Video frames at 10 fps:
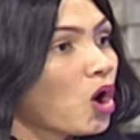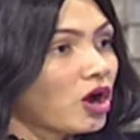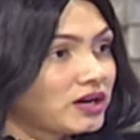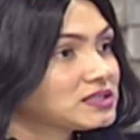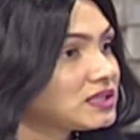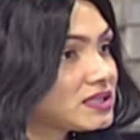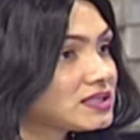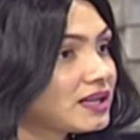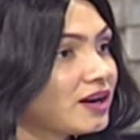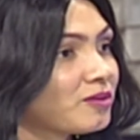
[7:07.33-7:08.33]
honestly
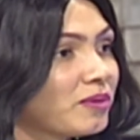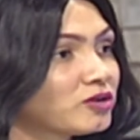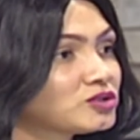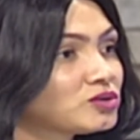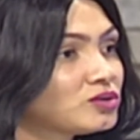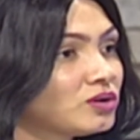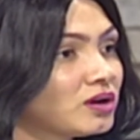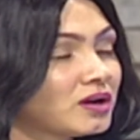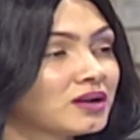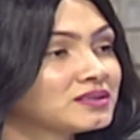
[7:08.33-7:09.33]
doesn't care about you
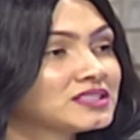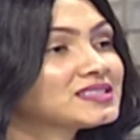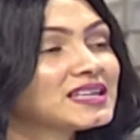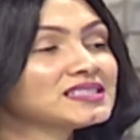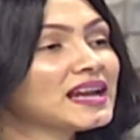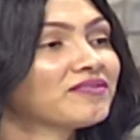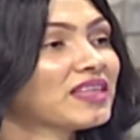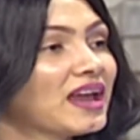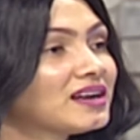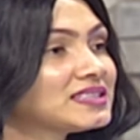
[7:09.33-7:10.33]
just doesn't have the
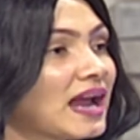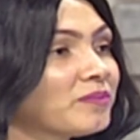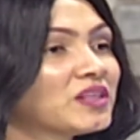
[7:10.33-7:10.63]
airtime.